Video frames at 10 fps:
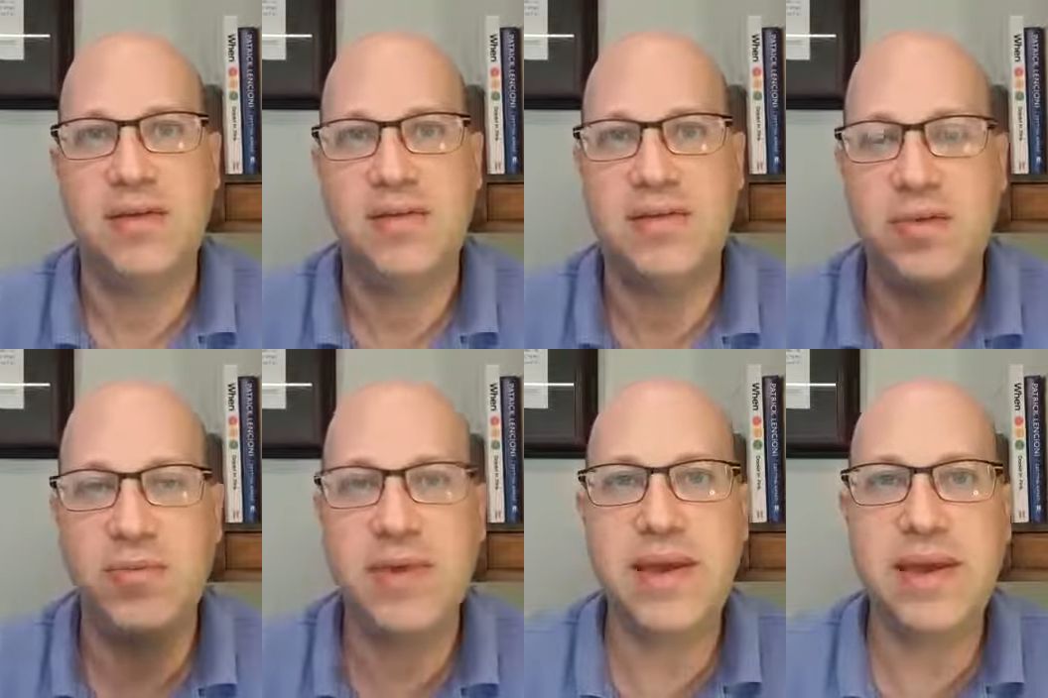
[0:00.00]
To
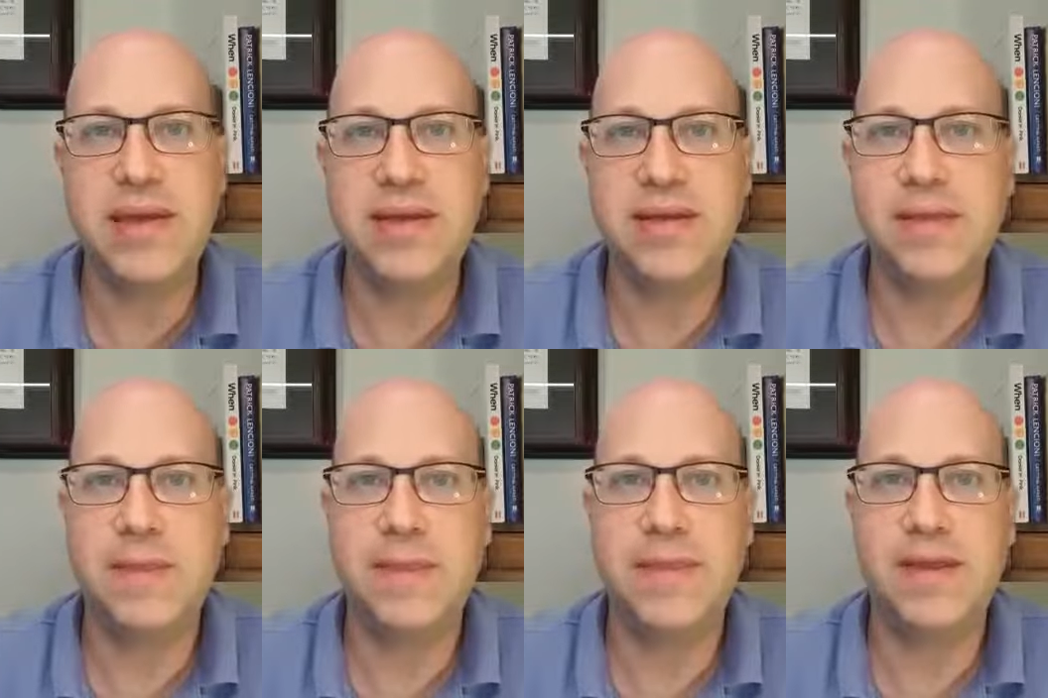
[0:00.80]
me,
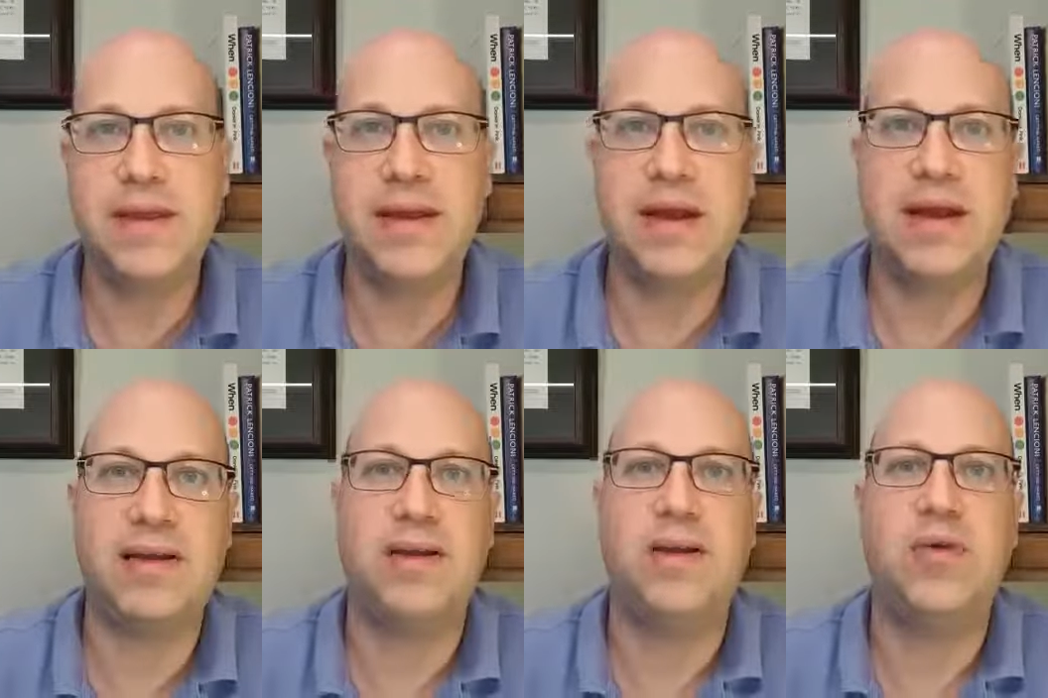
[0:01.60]

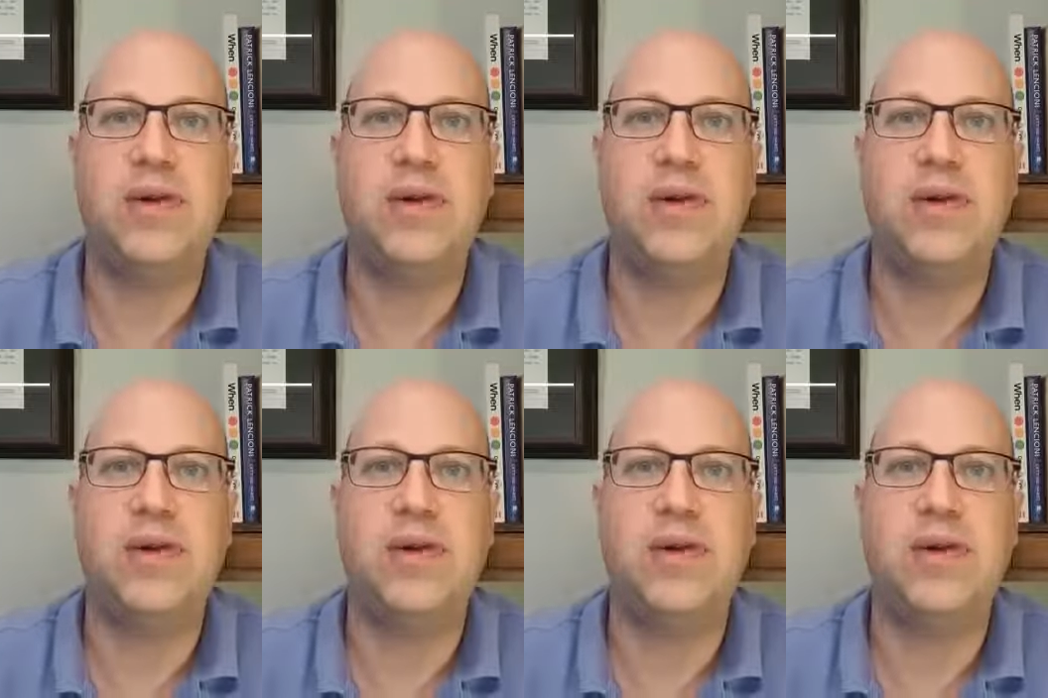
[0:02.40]
you know,